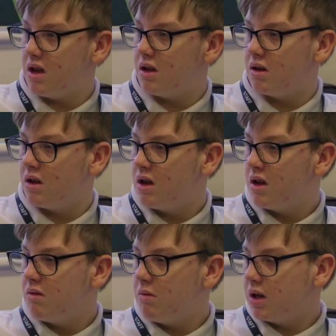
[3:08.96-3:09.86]
and
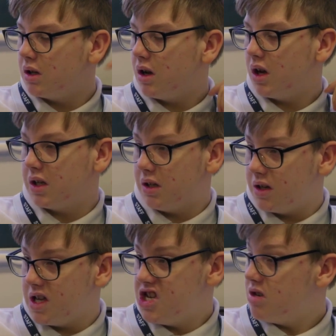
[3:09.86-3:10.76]
I can
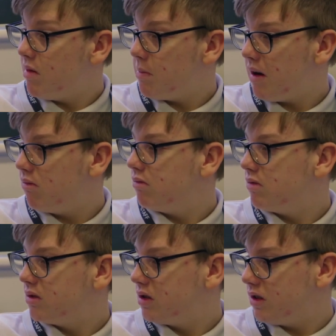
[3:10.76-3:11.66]
teach him about
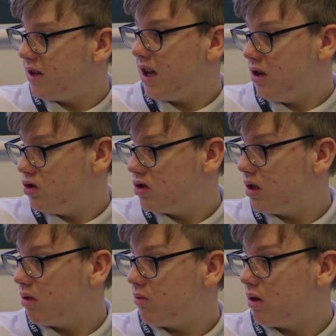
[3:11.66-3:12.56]
the dangers
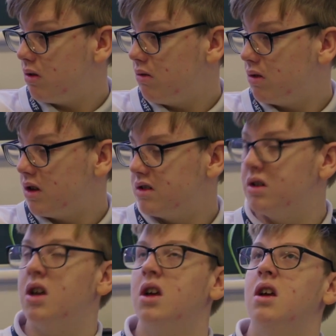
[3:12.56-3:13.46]
of the road. Because
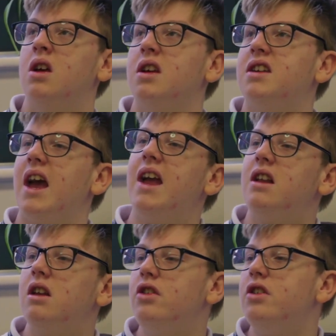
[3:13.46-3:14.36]

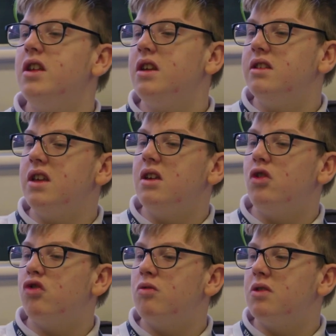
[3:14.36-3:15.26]
learning
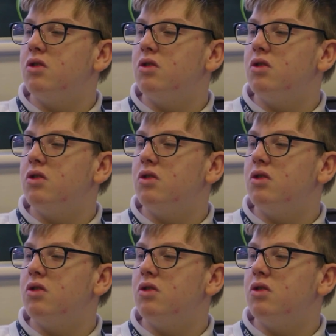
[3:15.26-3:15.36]
things from an